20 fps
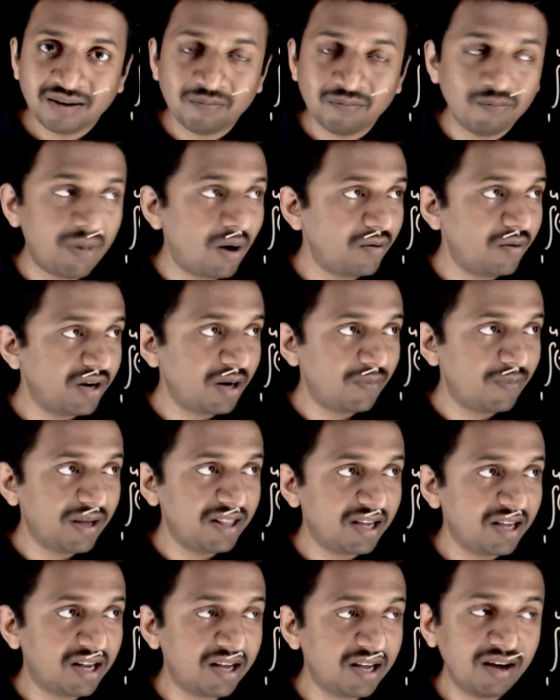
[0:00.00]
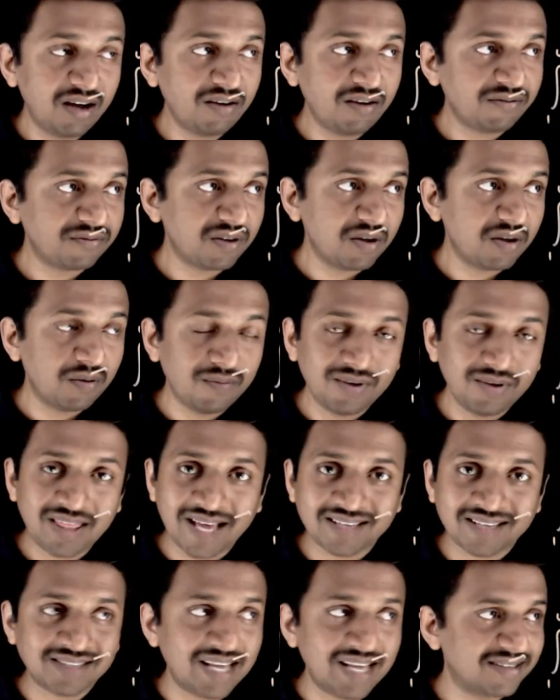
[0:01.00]
bounded by the curve with
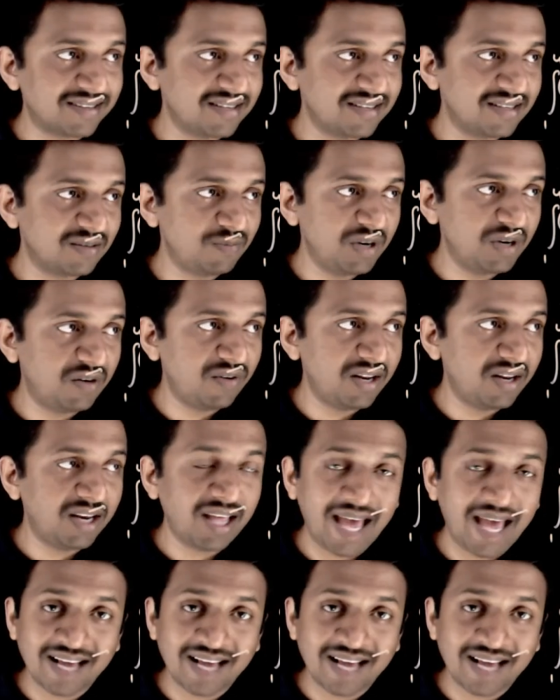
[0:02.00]
x-axis between